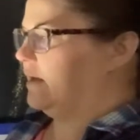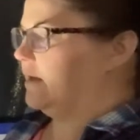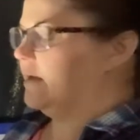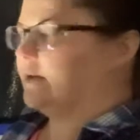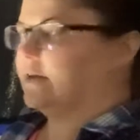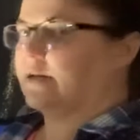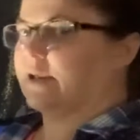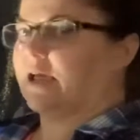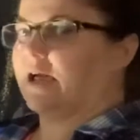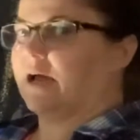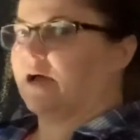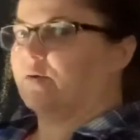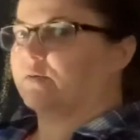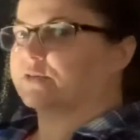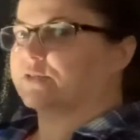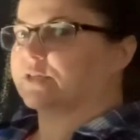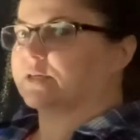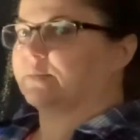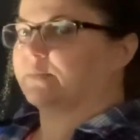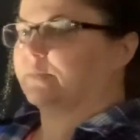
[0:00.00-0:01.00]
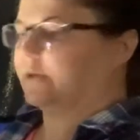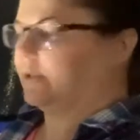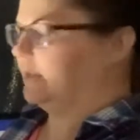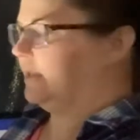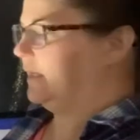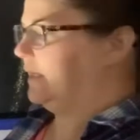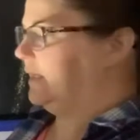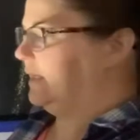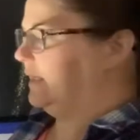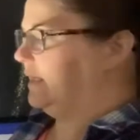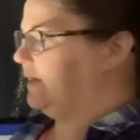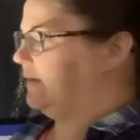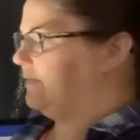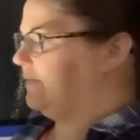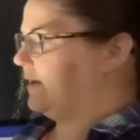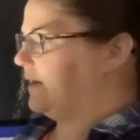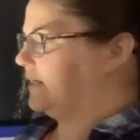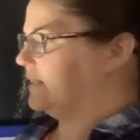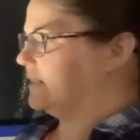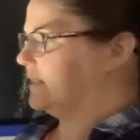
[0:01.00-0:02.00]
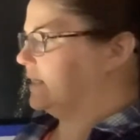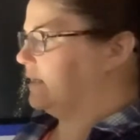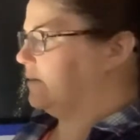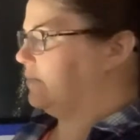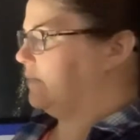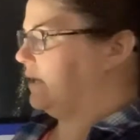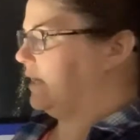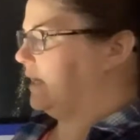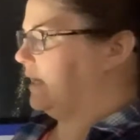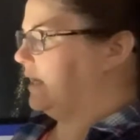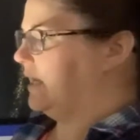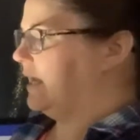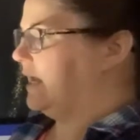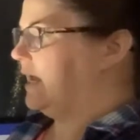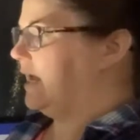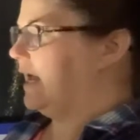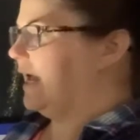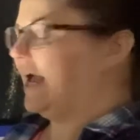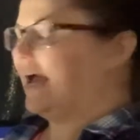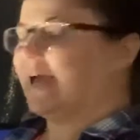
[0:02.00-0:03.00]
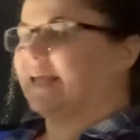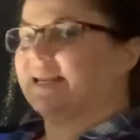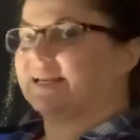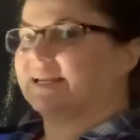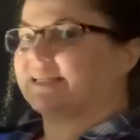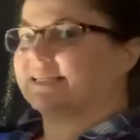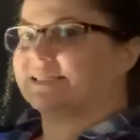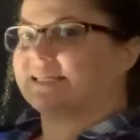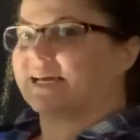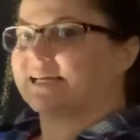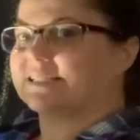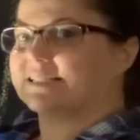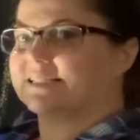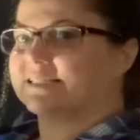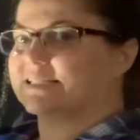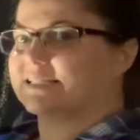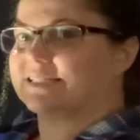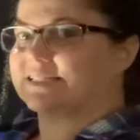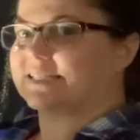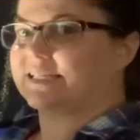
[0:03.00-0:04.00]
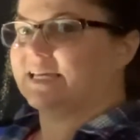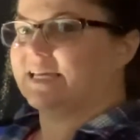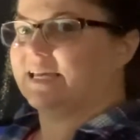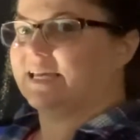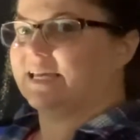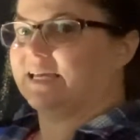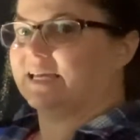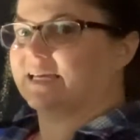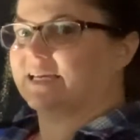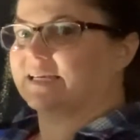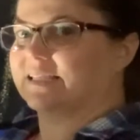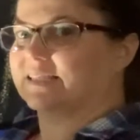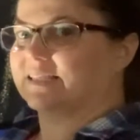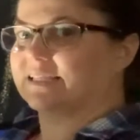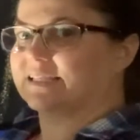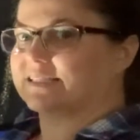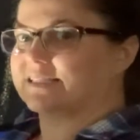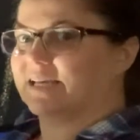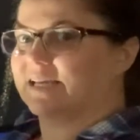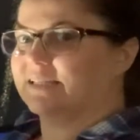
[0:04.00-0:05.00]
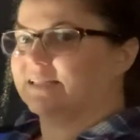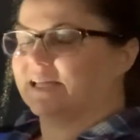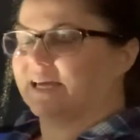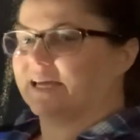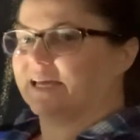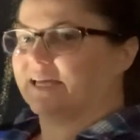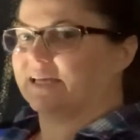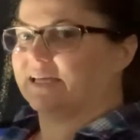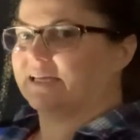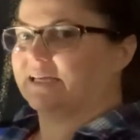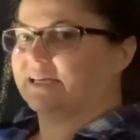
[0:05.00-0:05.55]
Now it's completely facing me, and it doesn't see the sunlight.